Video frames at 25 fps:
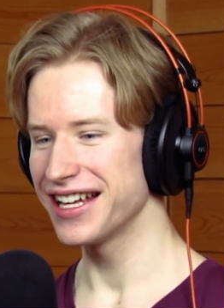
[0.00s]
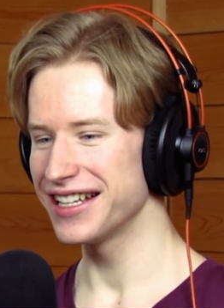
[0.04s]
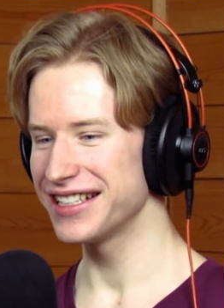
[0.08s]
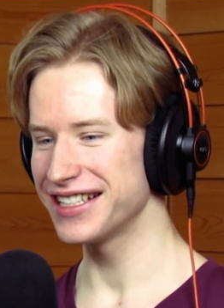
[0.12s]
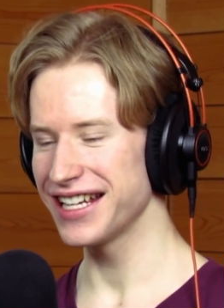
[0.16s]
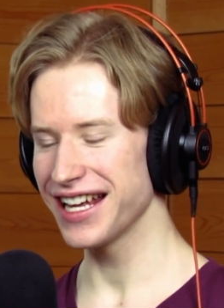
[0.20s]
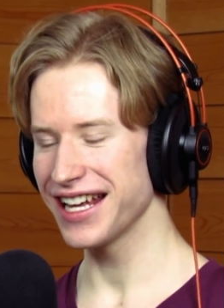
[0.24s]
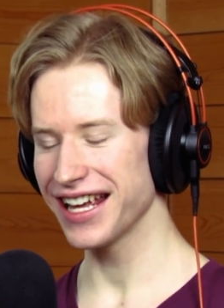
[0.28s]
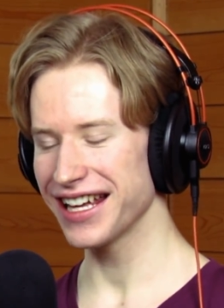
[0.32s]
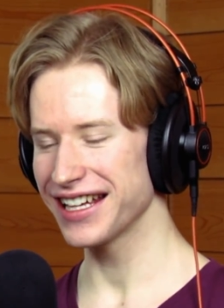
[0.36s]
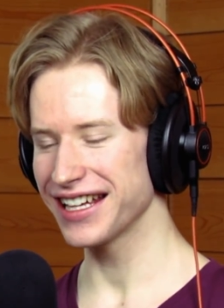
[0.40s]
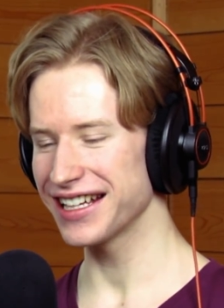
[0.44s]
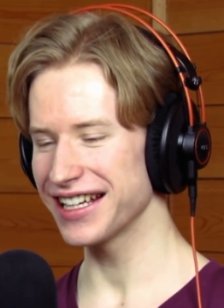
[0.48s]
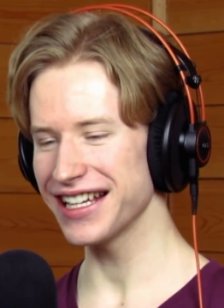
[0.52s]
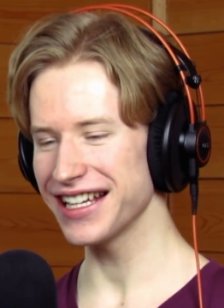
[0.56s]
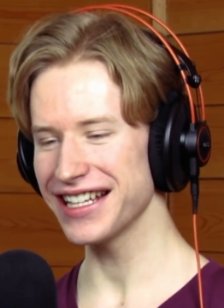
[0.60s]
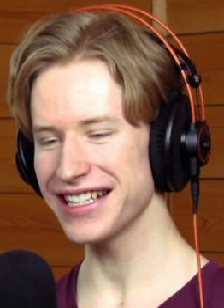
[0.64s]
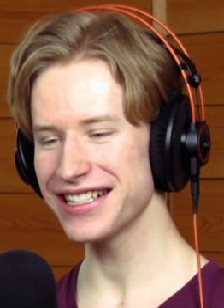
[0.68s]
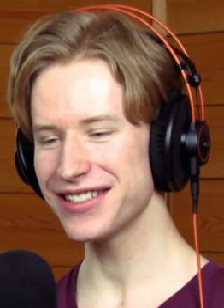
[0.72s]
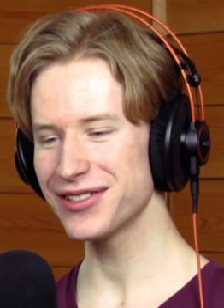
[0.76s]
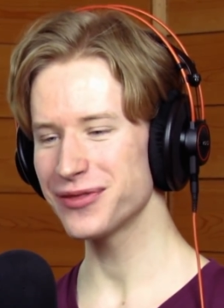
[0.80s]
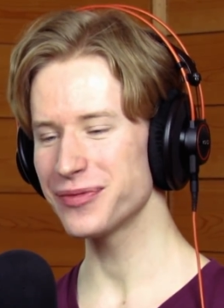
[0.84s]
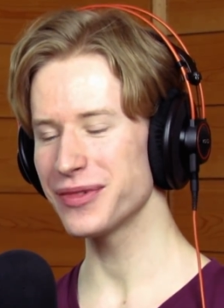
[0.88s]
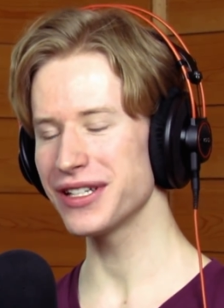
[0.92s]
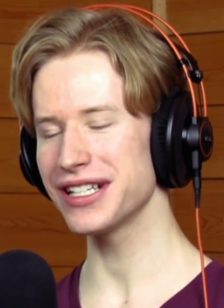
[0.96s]
Dang,
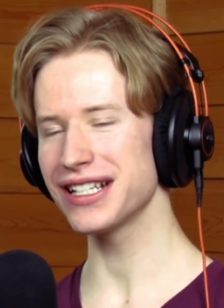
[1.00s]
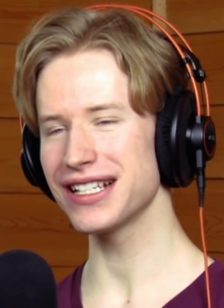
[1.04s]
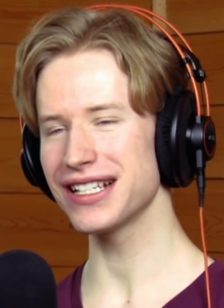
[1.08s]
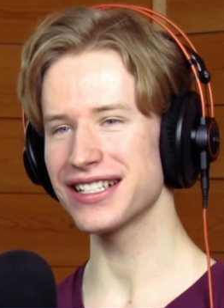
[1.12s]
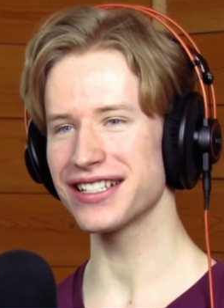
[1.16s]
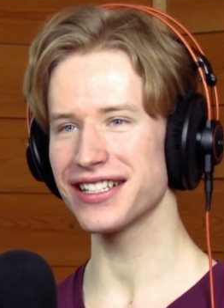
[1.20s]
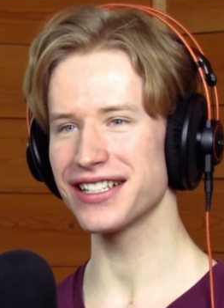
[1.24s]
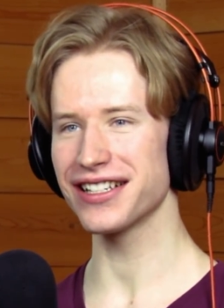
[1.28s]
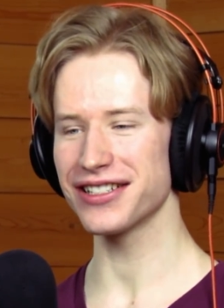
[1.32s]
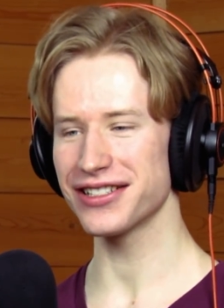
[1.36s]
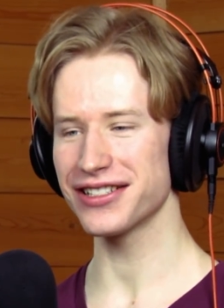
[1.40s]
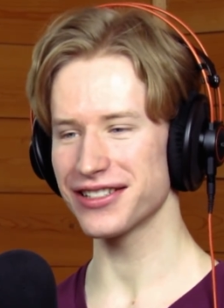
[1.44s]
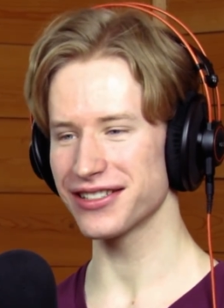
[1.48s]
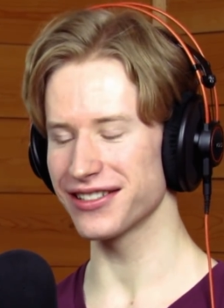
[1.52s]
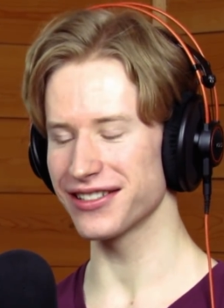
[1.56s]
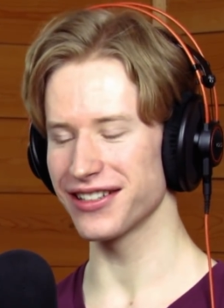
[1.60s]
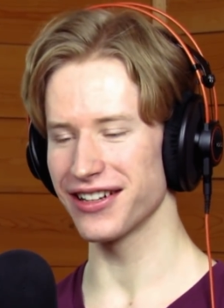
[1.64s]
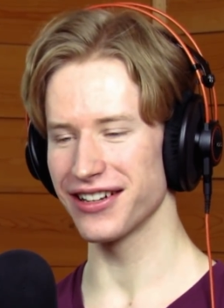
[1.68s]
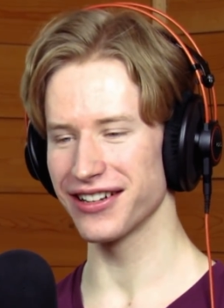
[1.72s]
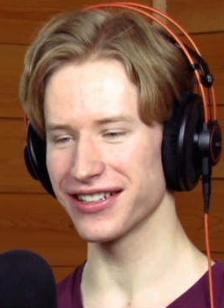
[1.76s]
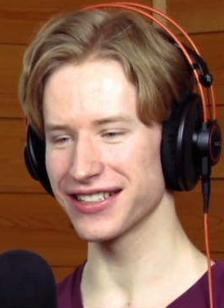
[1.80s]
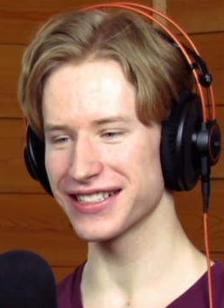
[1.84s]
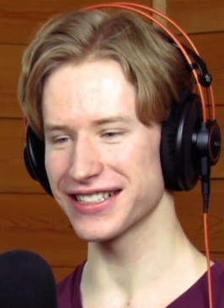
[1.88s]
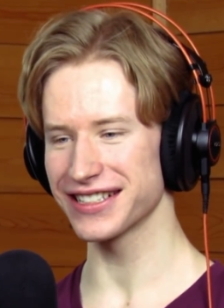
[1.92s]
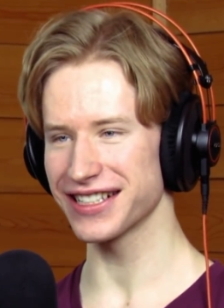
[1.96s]
it's been such a
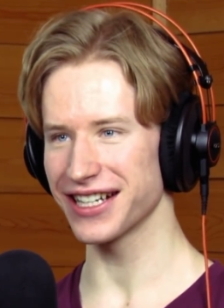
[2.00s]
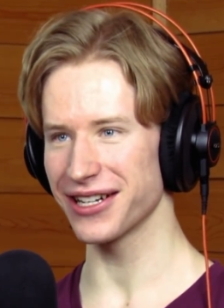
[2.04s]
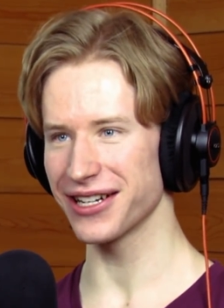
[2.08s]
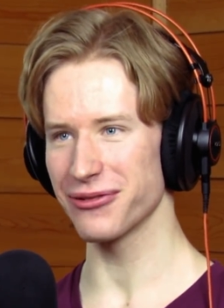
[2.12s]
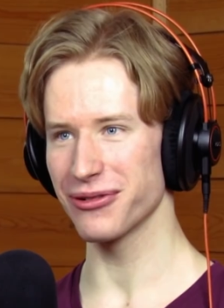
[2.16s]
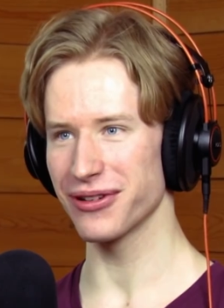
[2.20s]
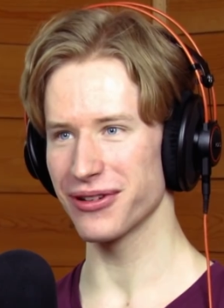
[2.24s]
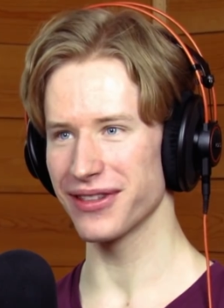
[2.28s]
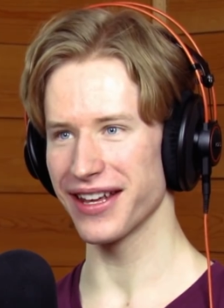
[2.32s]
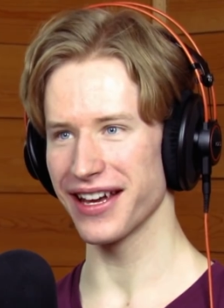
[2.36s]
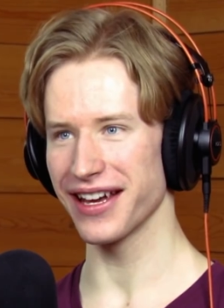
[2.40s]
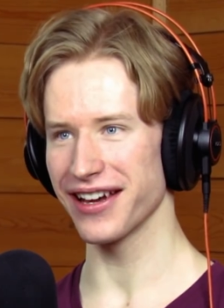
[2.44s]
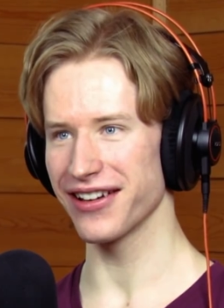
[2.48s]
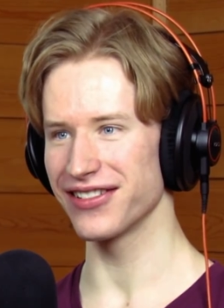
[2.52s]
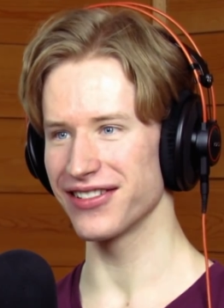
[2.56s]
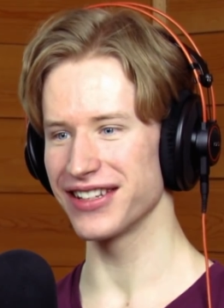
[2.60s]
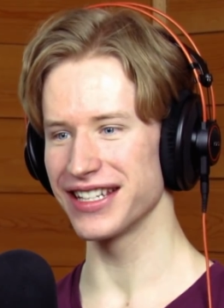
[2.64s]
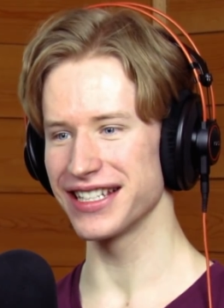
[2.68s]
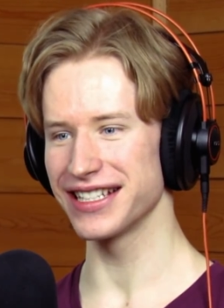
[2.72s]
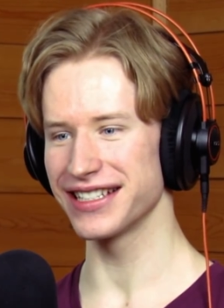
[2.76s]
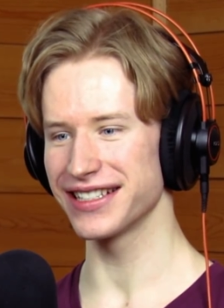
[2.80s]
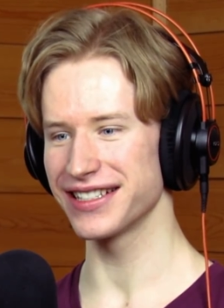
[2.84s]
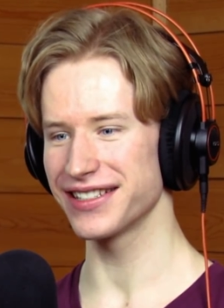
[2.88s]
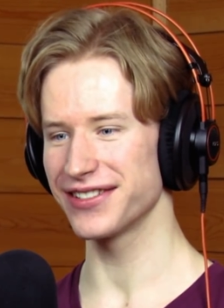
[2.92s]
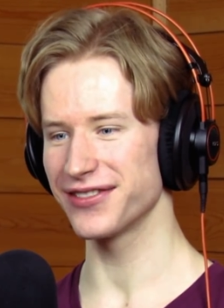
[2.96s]
long time without
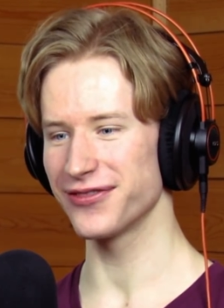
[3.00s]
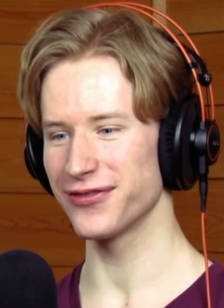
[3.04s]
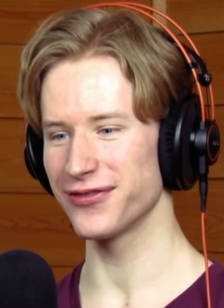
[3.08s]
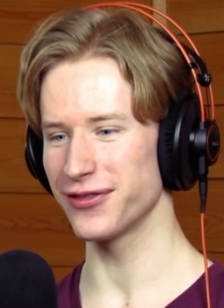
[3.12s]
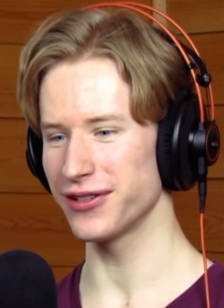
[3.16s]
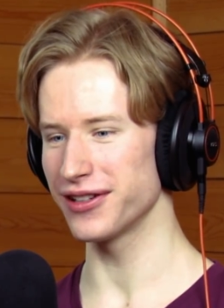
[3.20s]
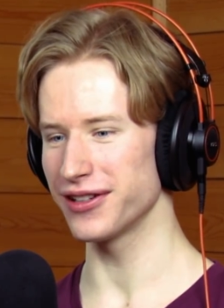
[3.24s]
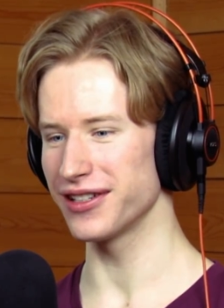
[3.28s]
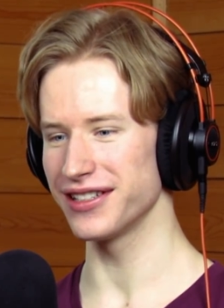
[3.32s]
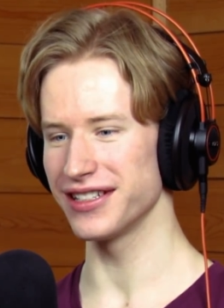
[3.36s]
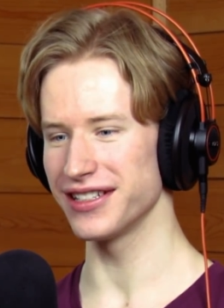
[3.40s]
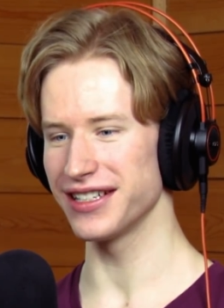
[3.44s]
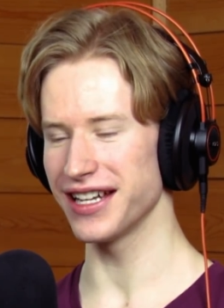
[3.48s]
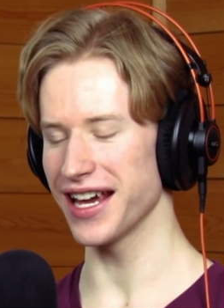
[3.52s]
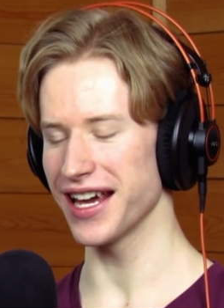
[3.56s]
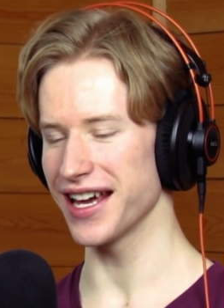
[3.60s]
these fun